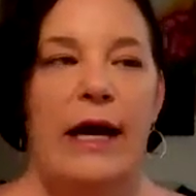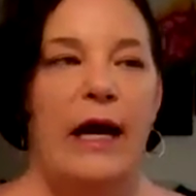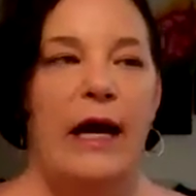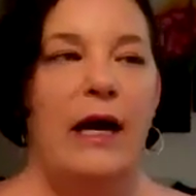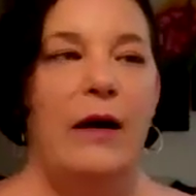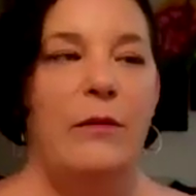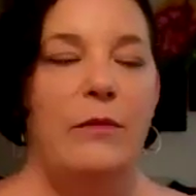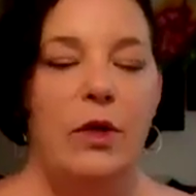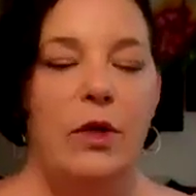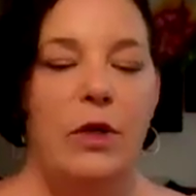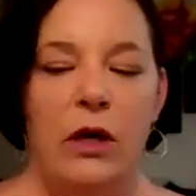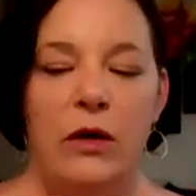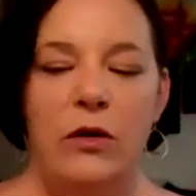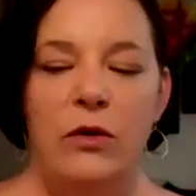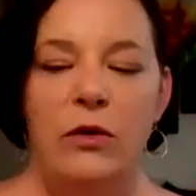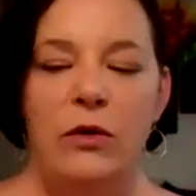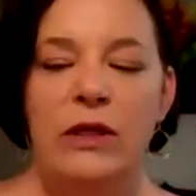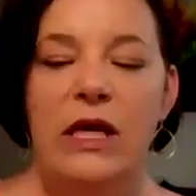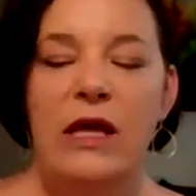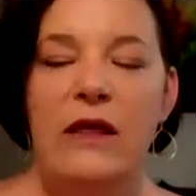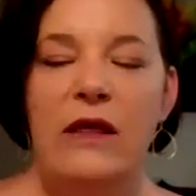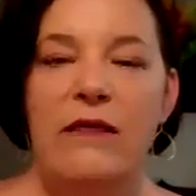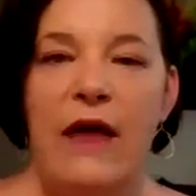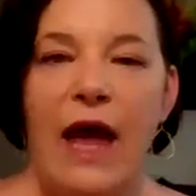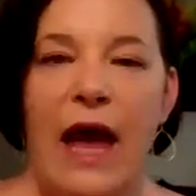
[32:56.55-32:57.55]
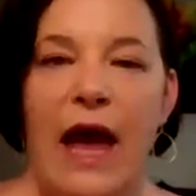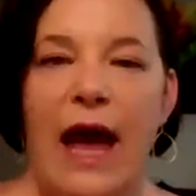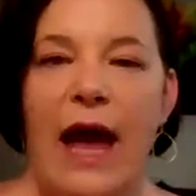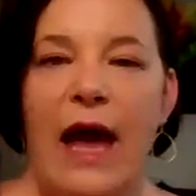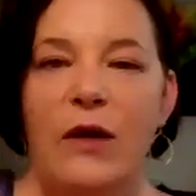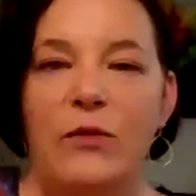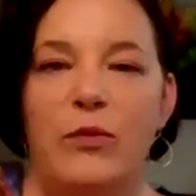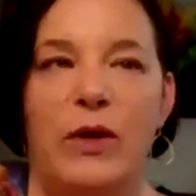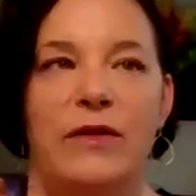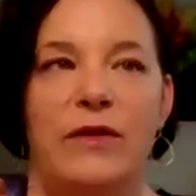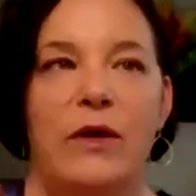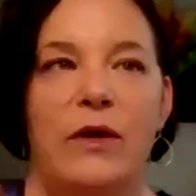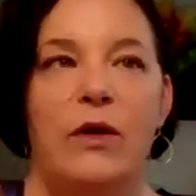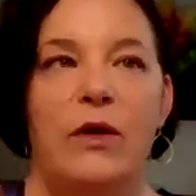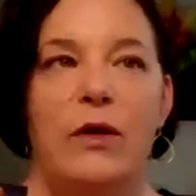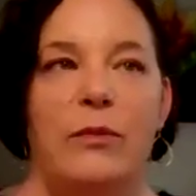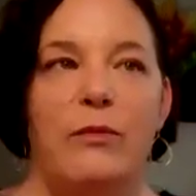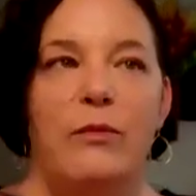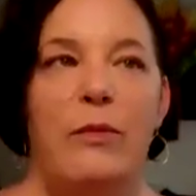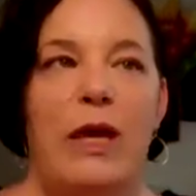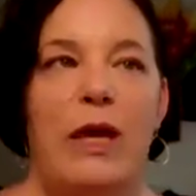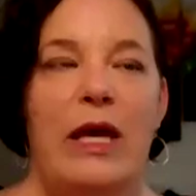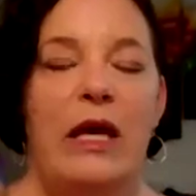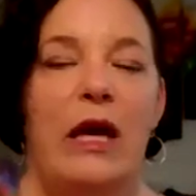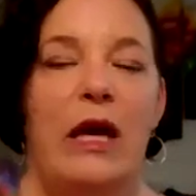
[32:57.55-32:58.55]
Not only that, but they're
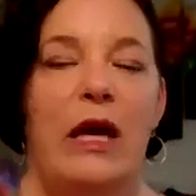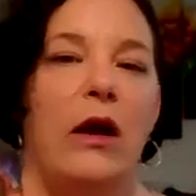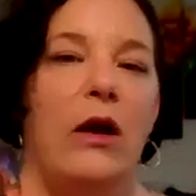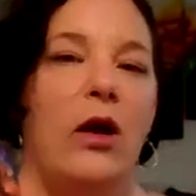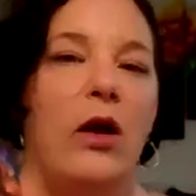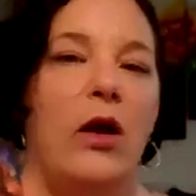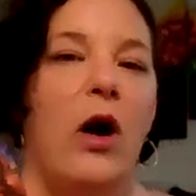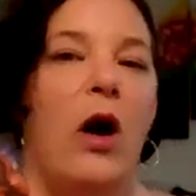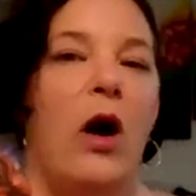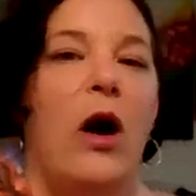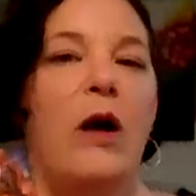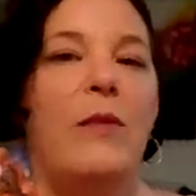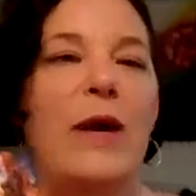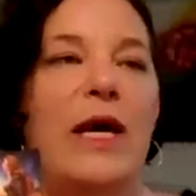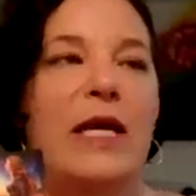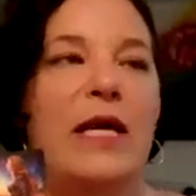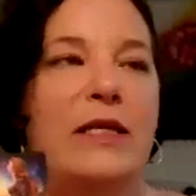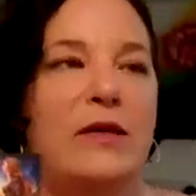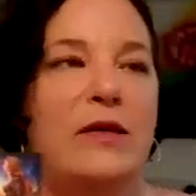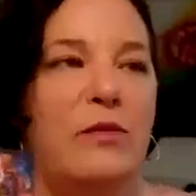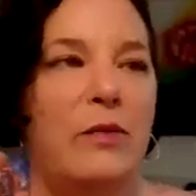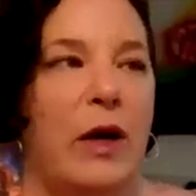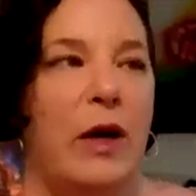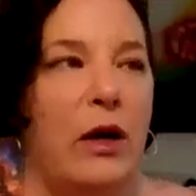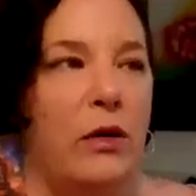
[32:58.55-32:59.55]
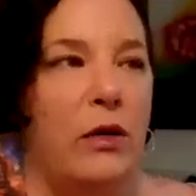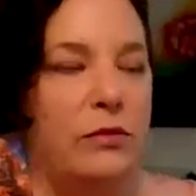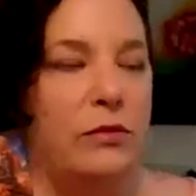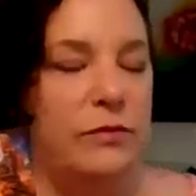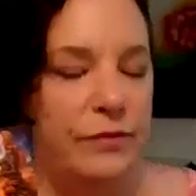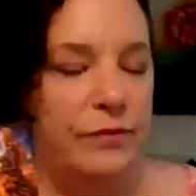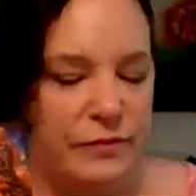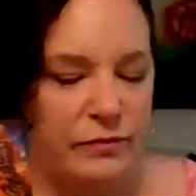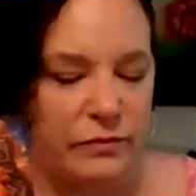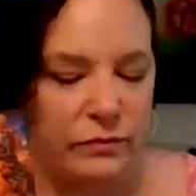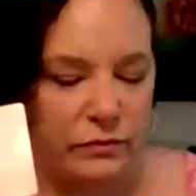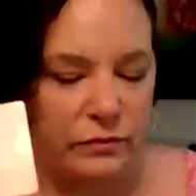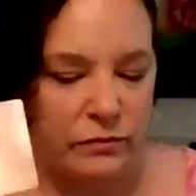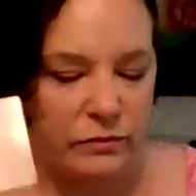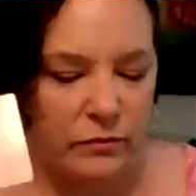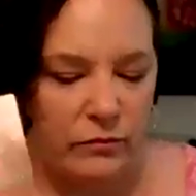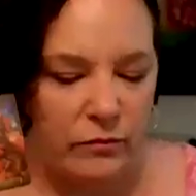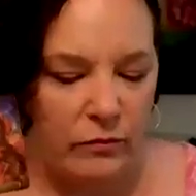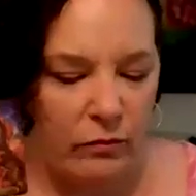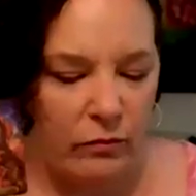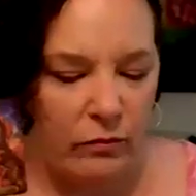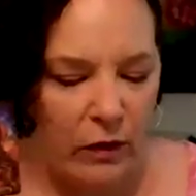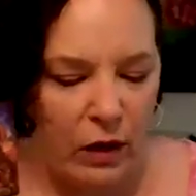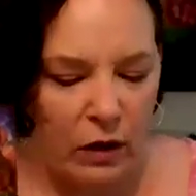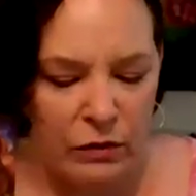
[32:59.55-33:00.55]
making a comment about
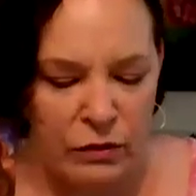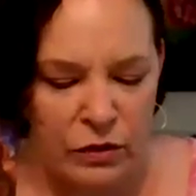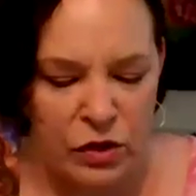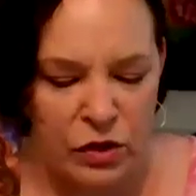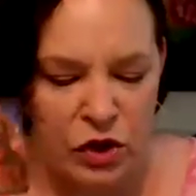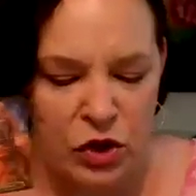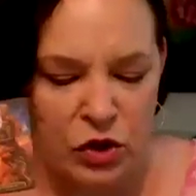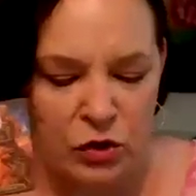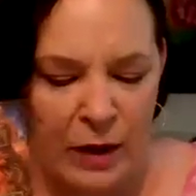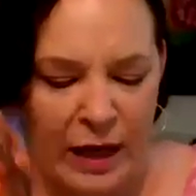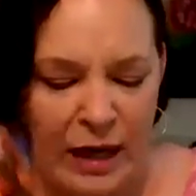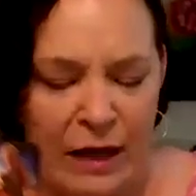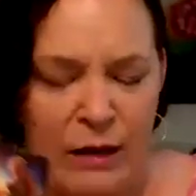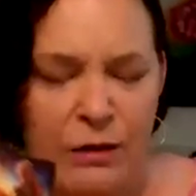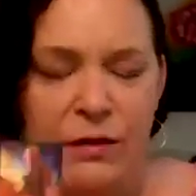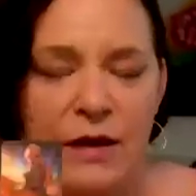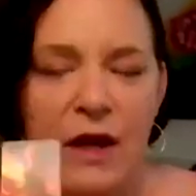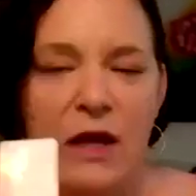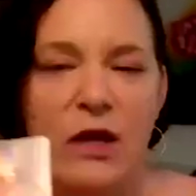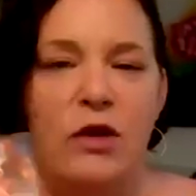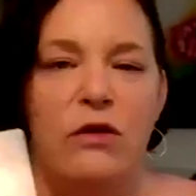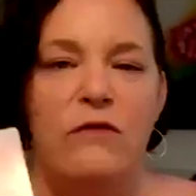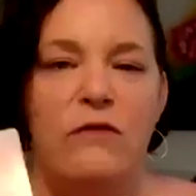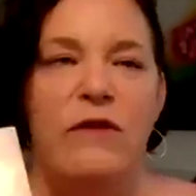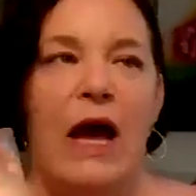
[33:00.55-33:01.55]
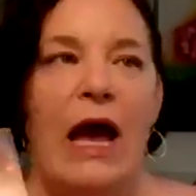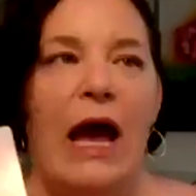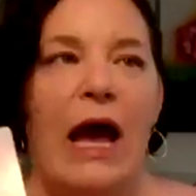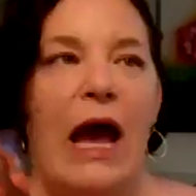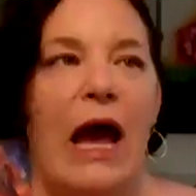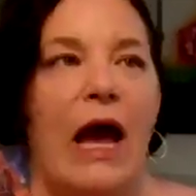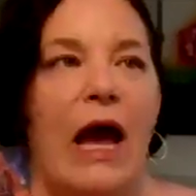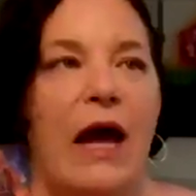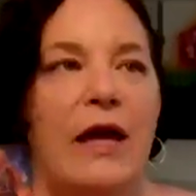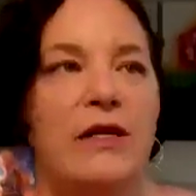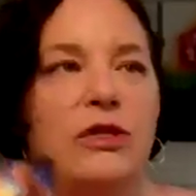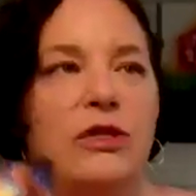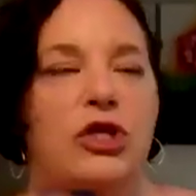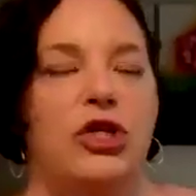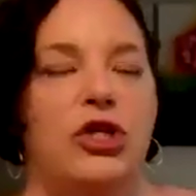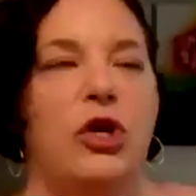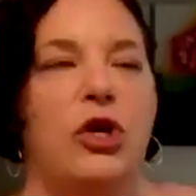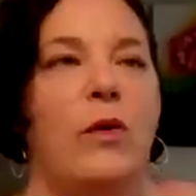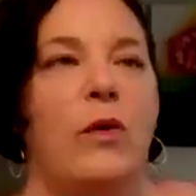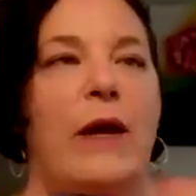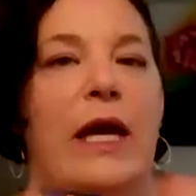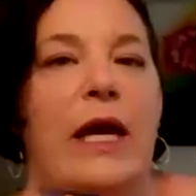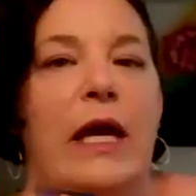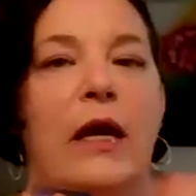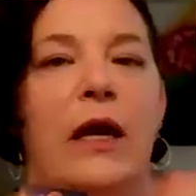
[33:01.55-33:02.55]
the strength that you've had,
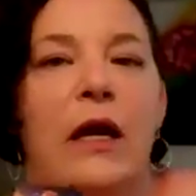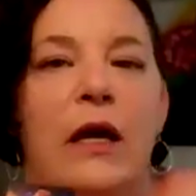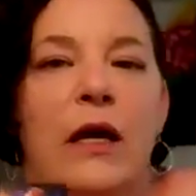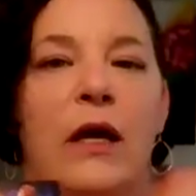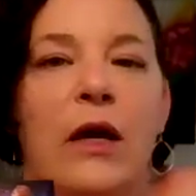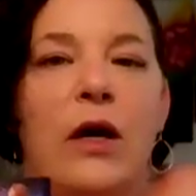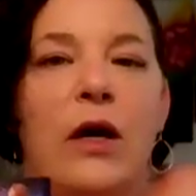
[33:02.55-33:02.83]
Joey,